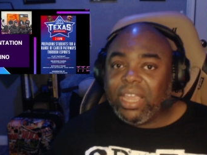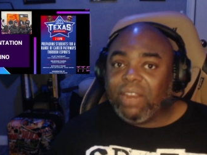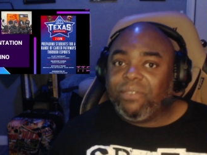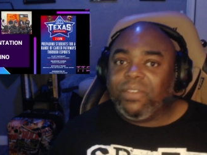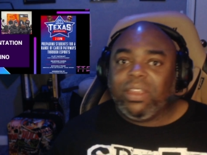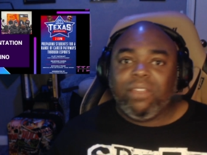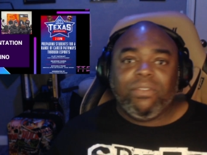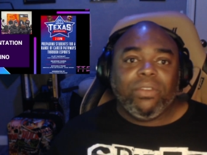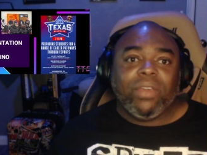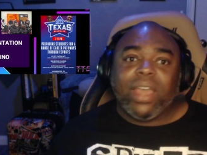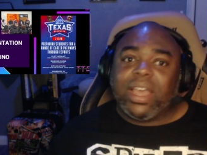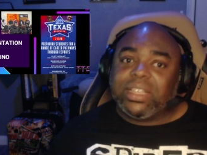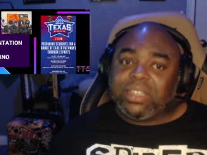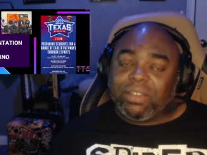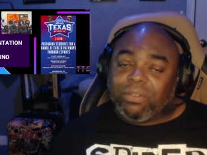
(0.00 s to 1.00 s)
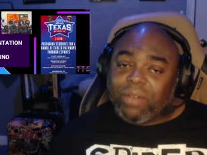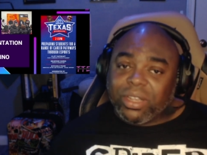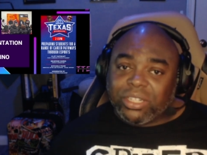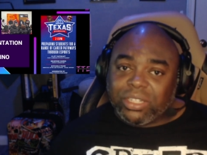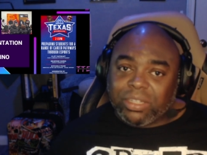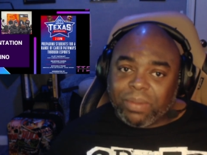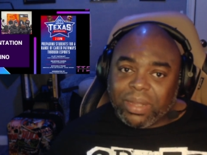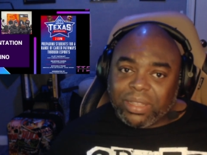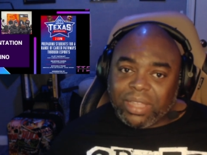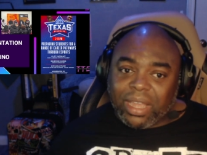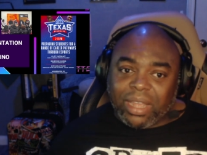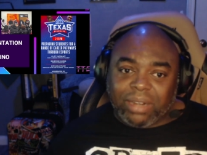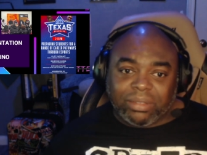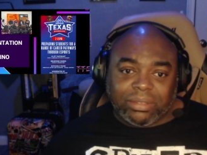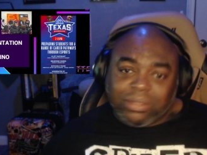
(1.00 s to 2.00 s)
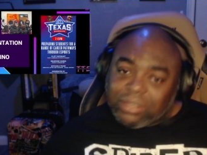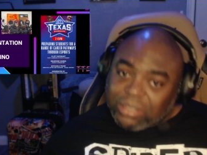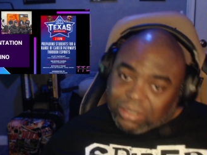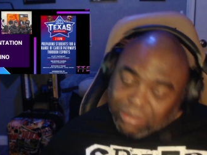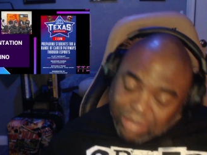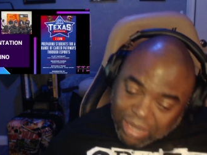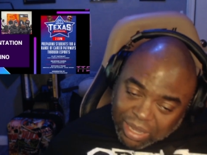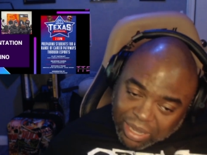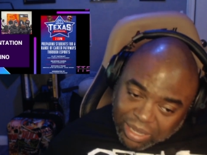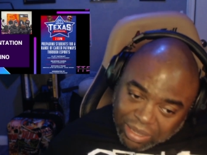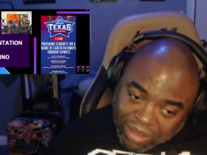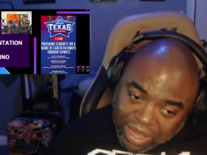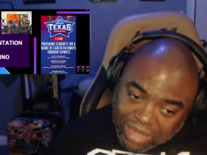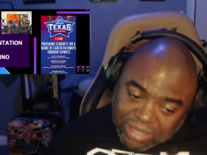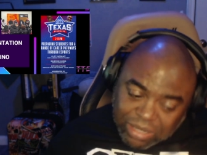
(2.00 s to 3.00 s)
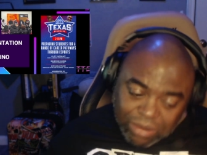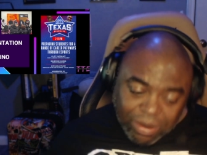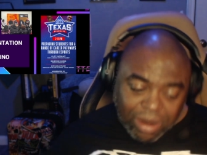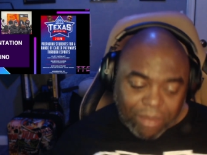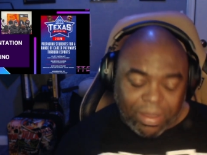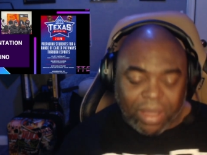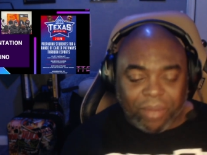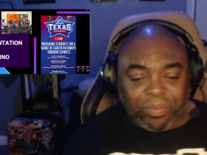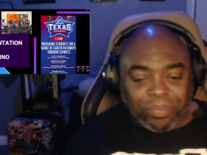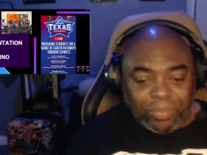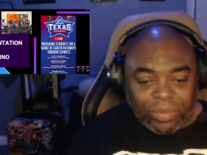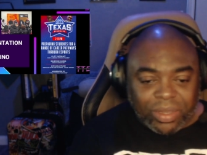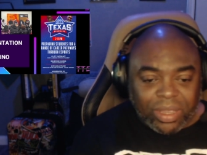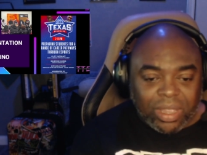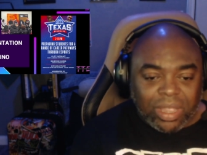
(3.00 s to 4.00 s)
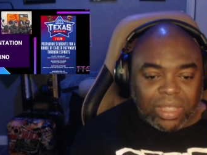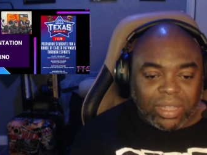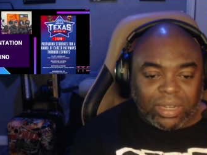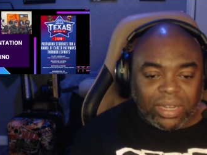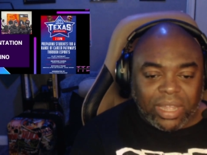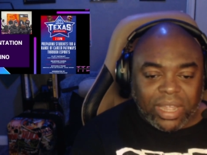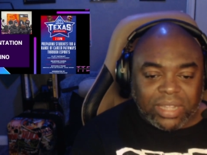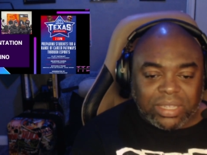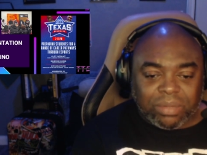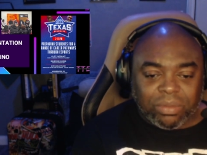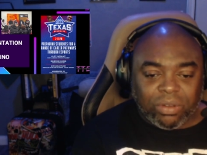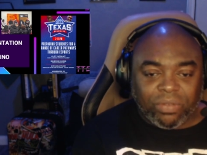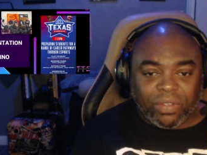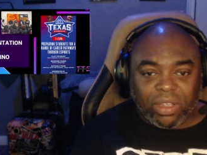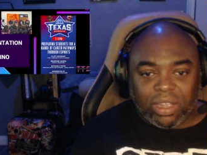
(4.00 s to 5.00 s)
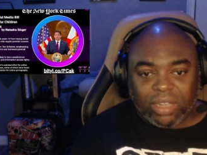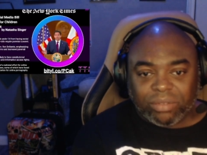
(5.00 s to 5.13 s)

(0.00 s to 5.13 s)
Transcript: if any of you guys have questions about that, you know, you guys know where I'm at. Let's move on.